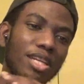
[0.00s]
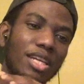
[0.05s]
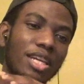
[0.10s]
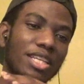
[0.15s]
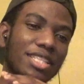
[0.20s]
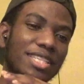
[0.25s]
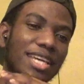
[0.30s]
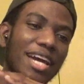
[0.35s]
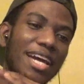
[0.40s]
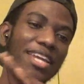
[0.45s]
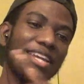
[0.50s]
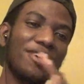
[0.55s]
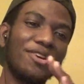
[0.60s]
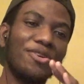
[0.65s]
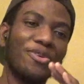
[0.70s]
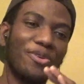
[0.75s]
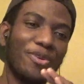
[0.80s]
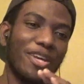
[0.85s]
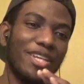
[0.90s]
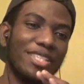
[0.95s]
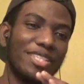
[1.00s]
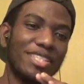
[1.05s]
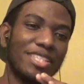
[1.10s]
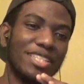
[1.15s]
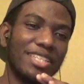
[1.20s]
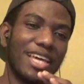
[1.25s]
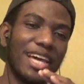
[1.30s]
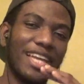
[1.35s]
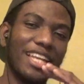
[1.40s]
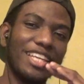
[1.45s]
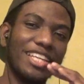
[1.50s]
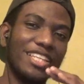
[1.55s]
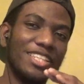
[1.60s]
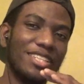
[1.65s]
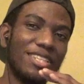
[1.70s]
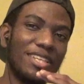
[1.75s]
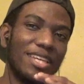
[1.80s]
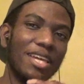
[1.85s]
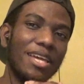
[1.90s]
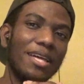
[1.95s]
It's kind of crazy that
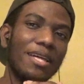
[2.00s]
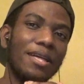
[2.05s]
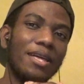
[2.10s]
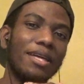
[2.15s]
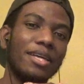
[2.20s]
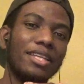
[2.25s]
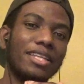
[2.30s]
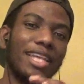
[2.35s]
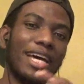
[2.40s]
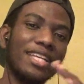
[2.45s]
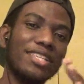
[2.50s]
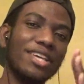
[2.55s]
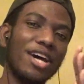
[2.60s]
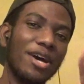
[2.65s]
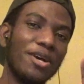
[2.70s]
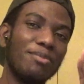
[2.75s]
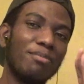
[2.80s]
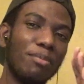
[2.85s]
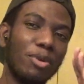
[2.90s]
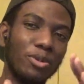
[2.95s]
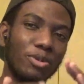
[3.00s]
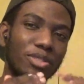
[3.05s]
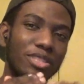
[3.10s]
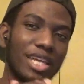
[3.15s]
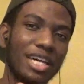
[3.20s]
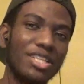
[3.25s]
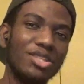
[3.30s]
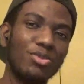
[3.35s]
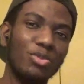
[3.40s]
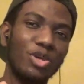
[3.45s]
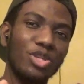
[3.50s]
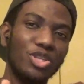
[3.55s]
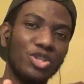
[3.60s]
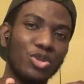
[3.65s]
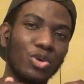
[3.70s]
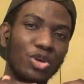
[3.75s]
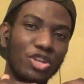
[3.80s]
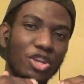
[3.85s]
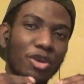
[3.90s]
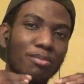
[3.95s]
he. That's how. that's when you
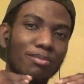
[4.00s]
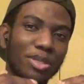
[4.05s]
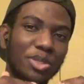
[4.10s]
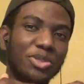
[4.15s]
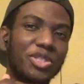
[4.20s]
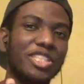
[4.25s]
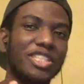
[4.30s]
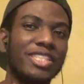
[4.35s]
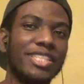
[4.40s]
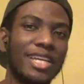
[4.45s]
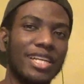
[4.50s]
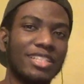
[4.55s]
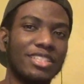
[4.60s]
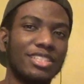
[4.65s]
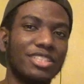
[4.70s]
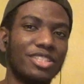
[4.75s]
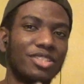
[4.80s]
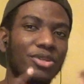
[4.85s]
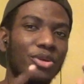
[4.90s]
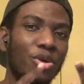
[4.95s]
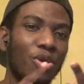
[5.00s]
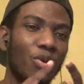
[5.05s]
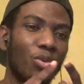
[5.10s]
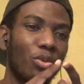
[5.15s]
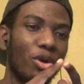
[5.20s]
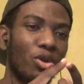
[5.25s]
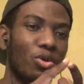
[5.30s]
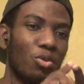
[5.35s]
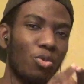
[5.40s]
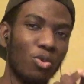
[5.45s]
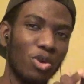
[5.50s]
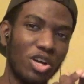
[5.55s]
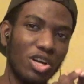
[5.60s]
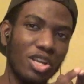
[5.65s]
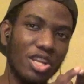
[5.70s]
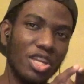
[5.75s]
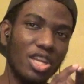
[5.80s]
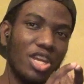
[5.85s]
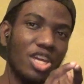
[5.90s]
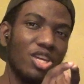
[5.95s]
know you're multi-talented. When
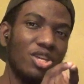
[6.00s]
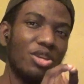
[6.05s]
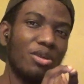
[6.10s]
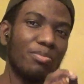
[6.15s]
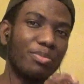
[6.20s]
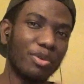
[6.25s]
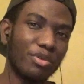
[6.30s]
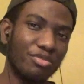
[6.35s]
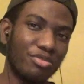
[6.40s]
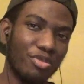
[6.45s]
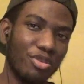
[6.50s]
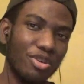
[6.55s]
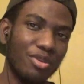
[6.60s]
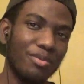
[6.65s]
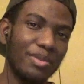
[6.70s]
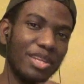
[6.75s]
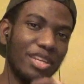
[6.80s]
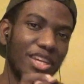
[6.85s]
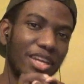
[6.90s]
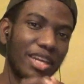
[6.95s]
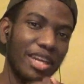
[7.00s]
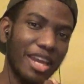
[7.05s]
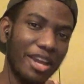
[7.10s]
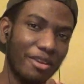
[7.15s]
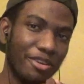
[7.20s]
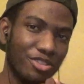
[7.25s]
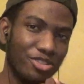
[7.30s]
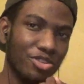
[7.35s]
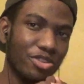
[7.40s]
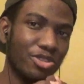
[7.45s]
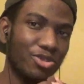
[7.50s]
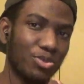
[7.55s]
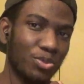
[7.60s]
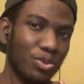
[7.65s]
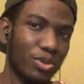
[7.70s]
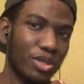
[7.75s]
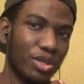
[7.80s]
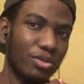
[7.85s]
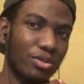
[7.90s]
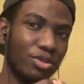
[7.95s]
one, you're performing the character as
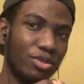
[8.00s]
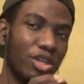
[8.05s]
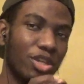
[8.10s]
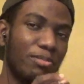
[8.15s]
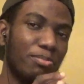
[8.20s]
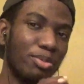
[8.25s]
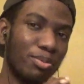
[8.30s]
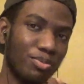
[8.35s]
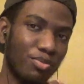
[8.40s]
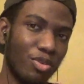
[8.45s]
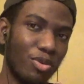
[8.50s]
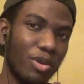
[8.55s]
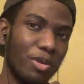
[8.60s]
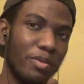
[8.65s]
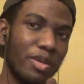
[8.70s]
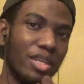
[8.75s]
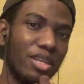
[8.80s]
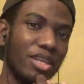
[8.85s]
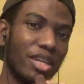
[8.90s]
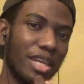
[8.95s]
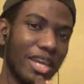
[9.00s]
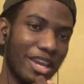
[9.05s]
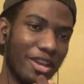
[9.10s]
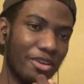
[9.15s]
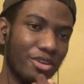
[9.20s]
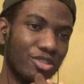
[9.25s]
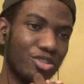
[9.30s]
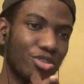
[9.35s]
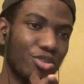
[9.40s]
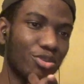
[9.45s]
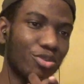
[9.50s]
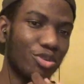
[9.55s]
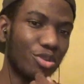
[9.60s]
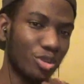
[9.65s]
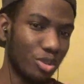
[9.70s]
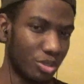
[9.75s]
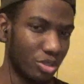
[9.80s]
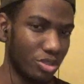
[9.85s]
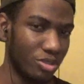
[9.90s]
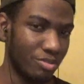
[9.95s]
well, performing the character
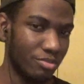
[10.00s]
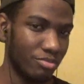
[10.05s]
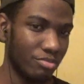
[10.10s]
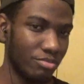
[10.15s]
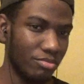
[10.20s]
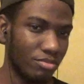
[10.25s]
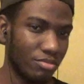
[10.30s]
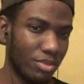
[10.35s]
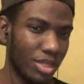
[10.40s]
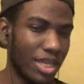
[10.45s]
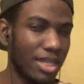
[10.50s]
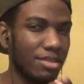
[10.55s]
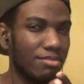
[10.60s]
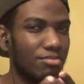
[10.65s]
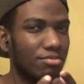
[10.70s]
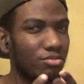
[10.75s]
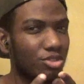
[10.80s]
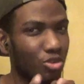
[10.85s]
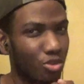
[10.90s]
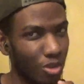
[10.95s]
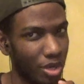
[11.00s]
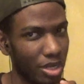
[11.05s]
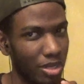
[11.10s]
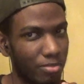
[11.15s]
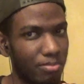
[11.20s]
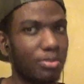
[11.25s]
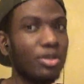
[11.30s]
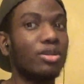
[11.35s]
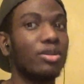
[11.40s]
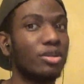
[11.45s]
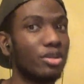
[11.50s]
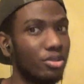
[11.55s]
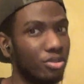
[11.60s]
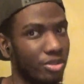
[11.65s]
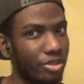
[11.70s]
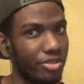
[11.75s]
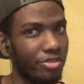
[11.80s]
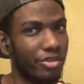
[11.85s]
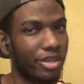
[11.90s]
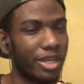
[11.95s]
good, not great, but
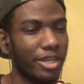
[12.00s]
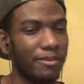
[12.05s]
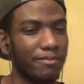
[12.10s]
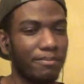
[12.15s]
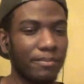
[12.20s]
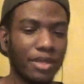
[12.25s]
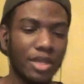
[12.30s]
good, right?